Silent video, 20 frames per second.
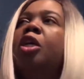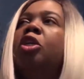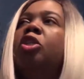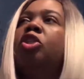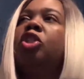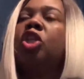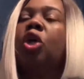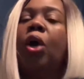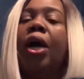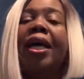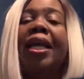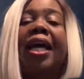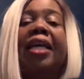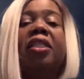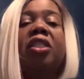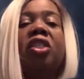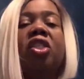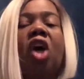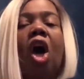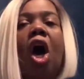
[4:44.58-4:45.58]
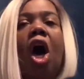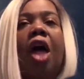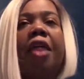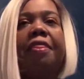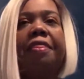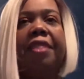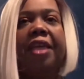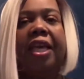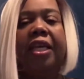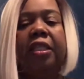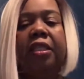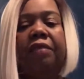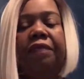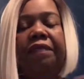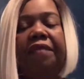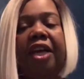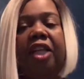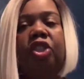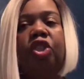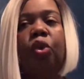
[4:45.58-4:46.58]
So, and I saw this
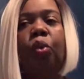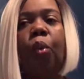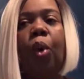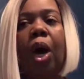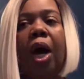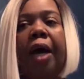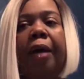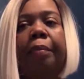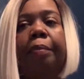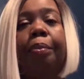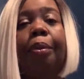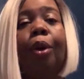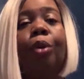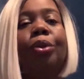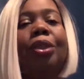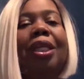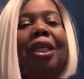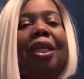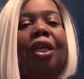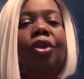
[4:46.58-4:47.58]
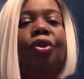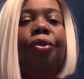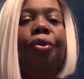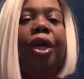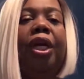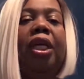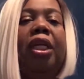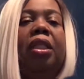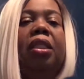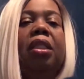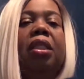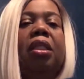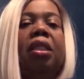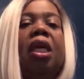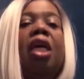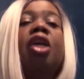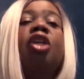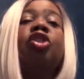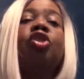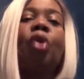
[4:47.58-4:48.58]
Vega One protein and greens.
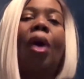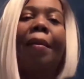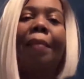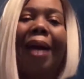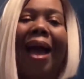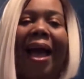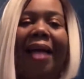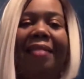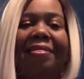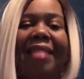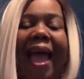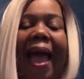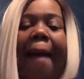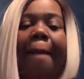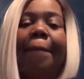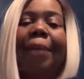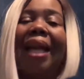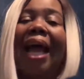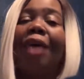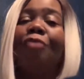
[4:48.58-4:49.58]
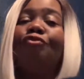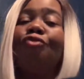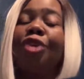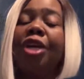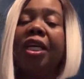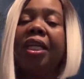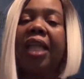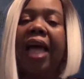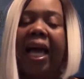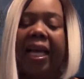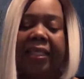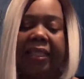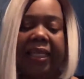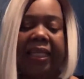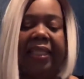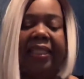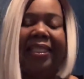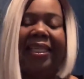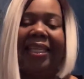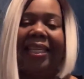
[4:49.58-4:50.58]
So I've got that, but I realized
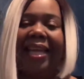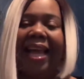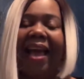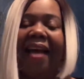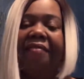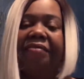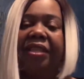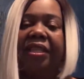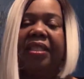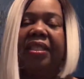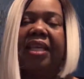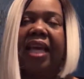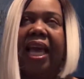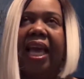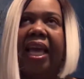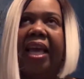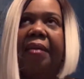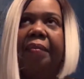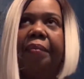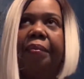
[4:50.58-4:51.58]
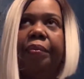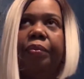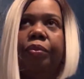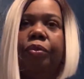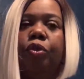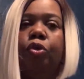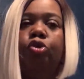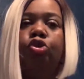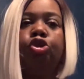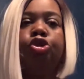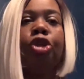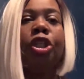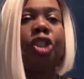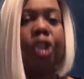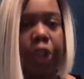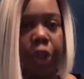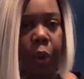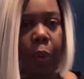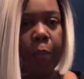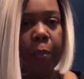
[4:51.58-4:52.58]
that it didn't have the same
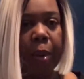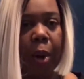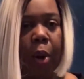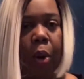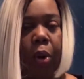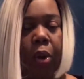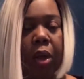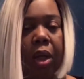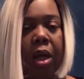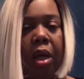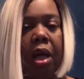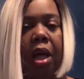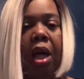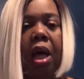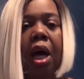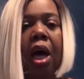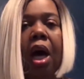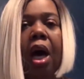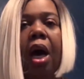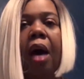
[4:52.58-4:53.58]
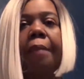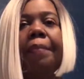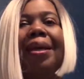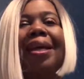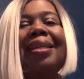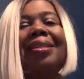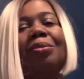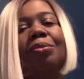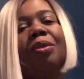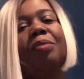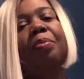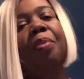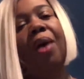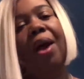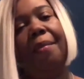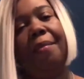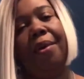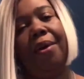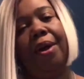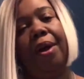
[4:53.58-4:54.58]
nutritional bulk because it was
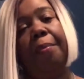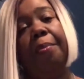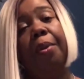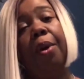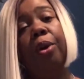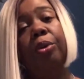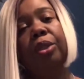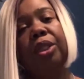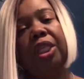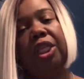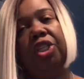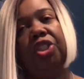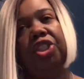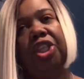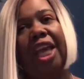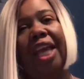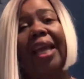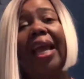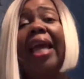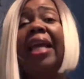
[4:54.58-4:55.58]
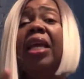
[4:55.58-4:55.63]
primarily a protein shake.